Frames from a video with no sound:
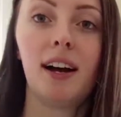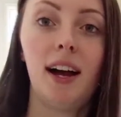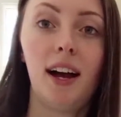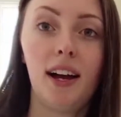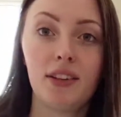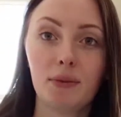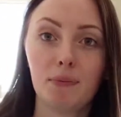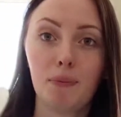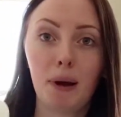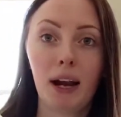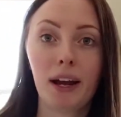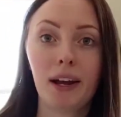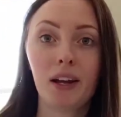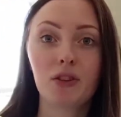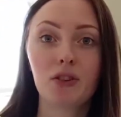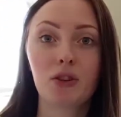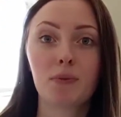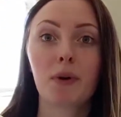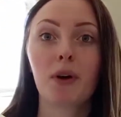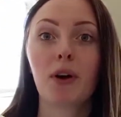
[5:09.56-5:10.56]
and a
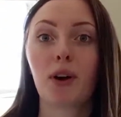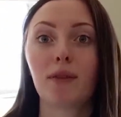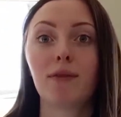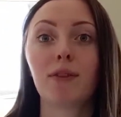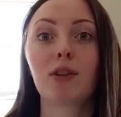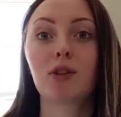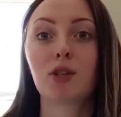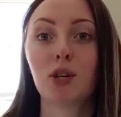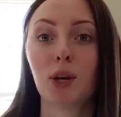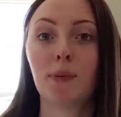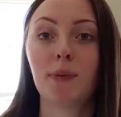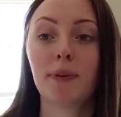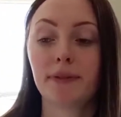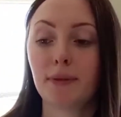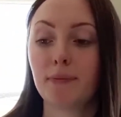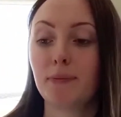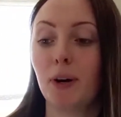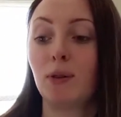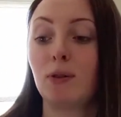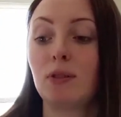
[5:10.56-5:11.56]
plate to put over the top of the
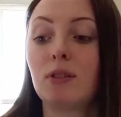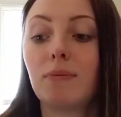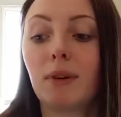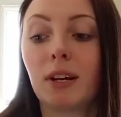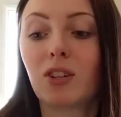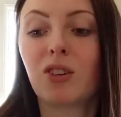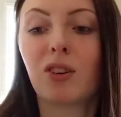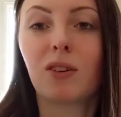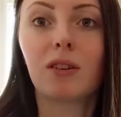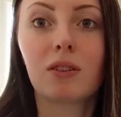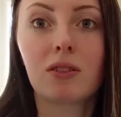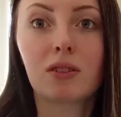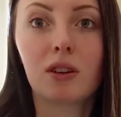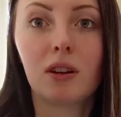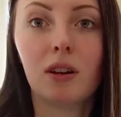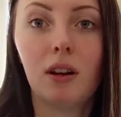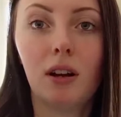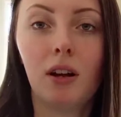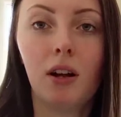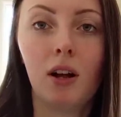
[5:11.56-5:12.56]
bowl to make sure it
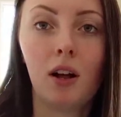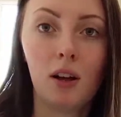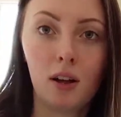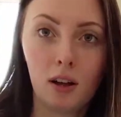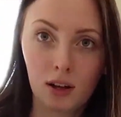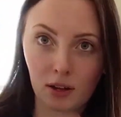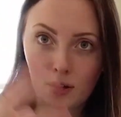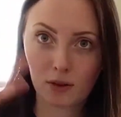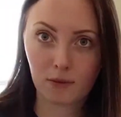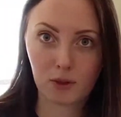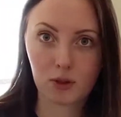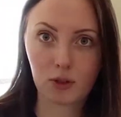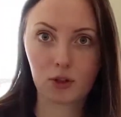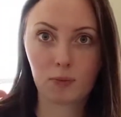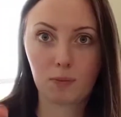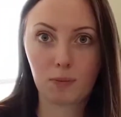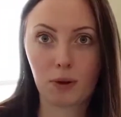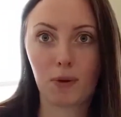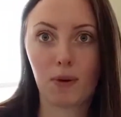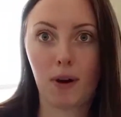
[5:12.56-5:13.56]
doesn't
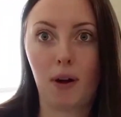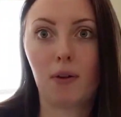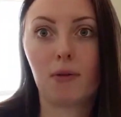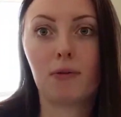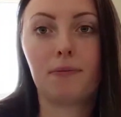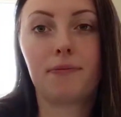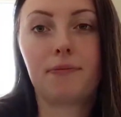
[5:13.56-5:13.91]
spew out.